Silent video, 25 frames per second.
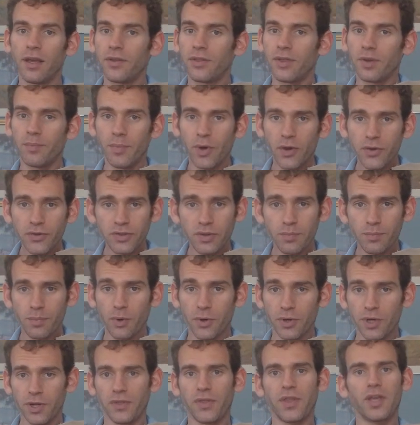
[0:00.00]
the most
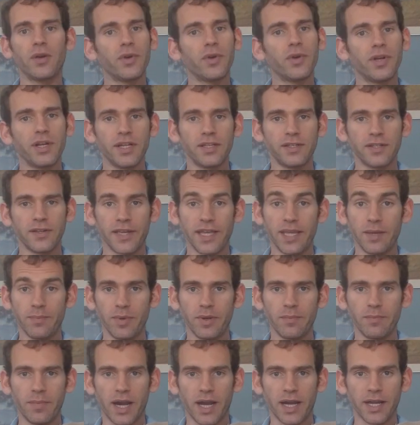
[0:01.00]
important thing we need to keep
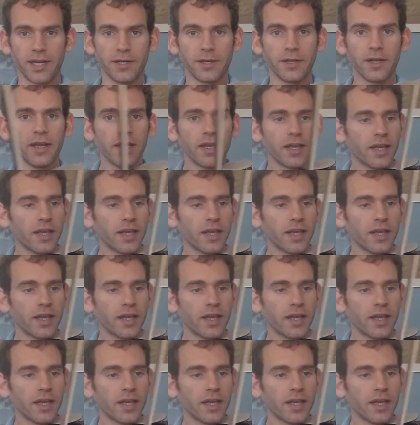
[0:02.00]
in mind